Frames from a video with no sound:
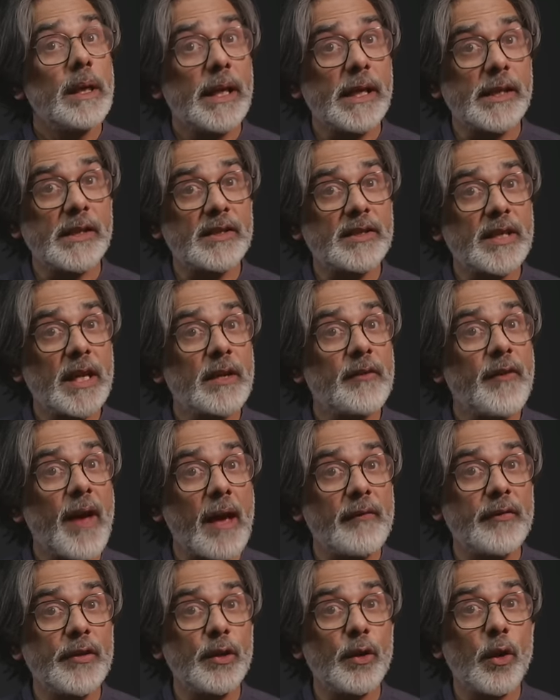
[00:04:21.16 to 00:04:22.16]
instead of
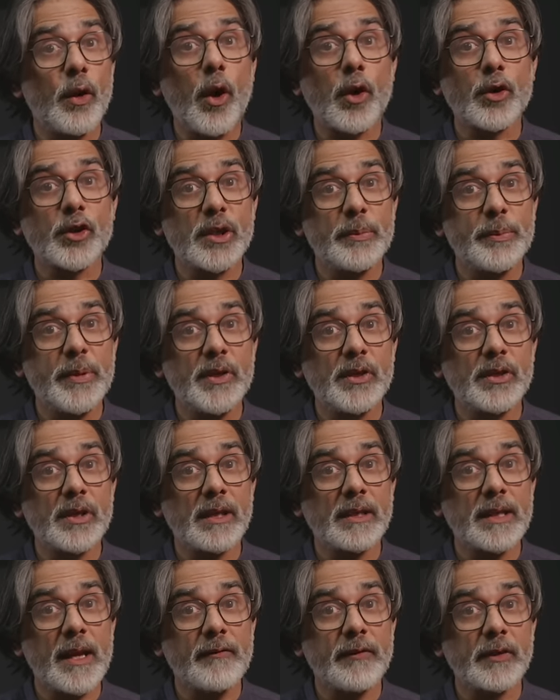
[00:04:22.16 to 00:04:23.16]
having your
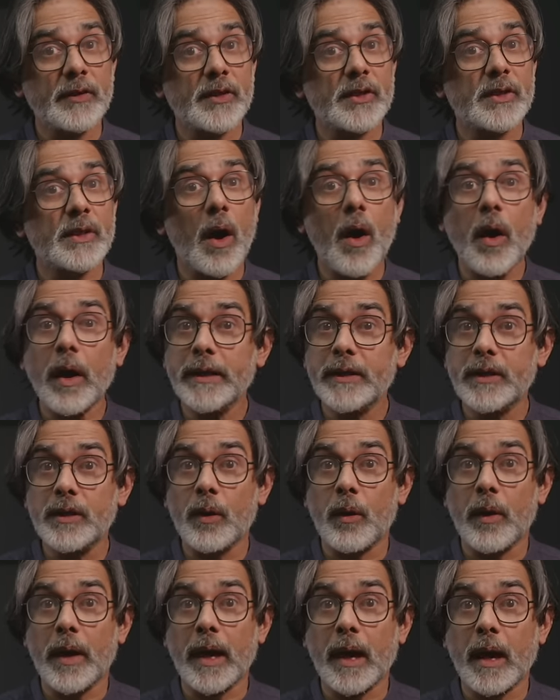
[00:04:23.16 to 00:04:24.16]
contribution levels tied to
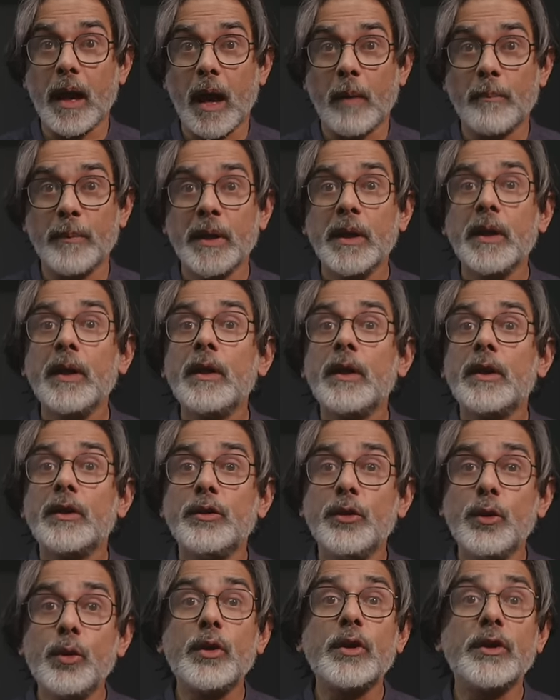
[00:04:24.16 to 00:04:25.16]
your income,
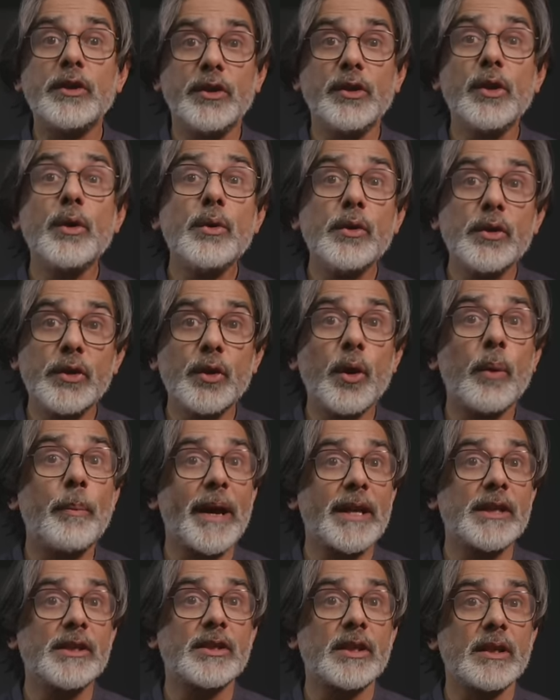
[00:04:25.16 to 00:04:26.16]
you could use your
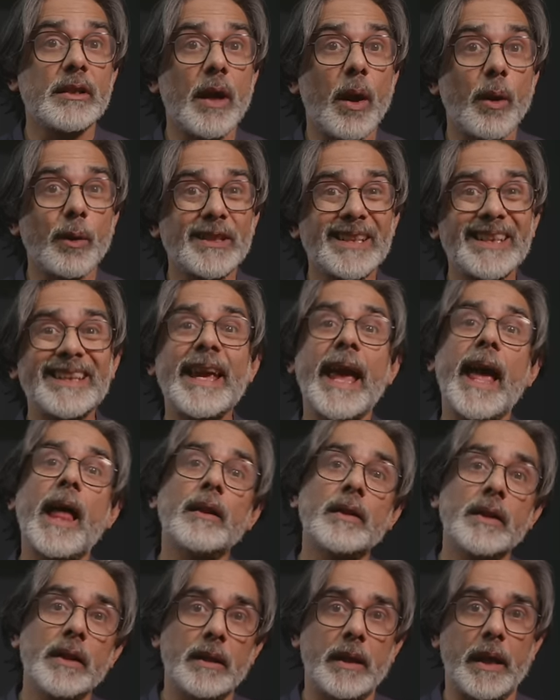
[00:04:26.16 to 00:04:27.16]
pension goal to
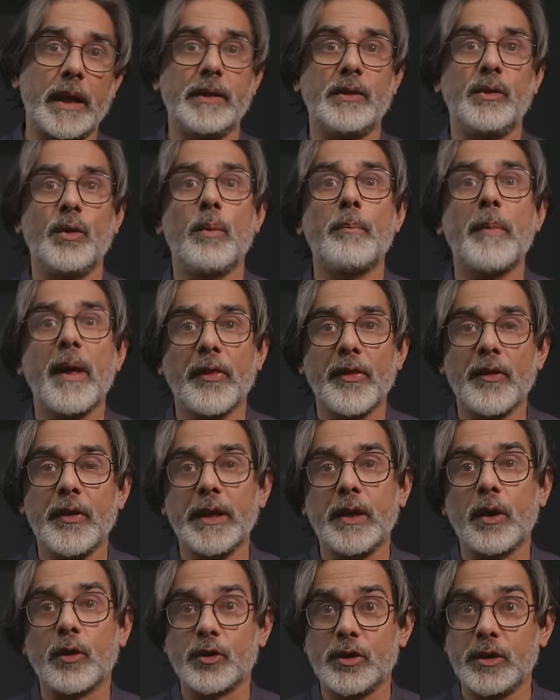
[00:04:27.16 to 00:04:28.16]
calculate your monthly
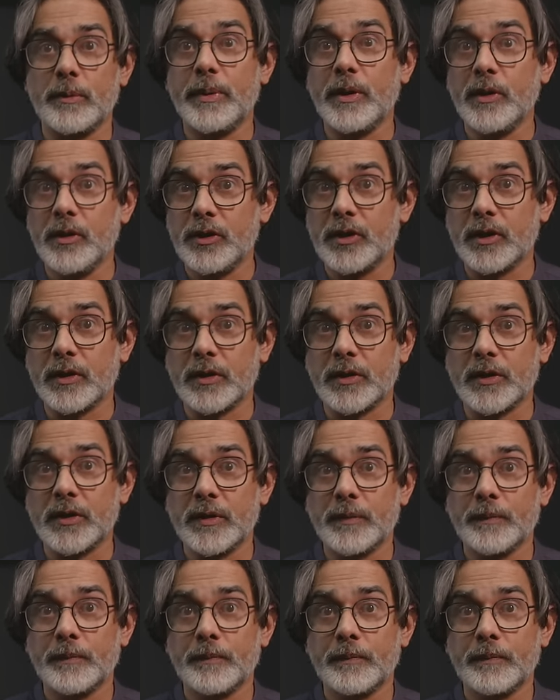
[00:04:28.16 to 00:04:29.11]
contributions.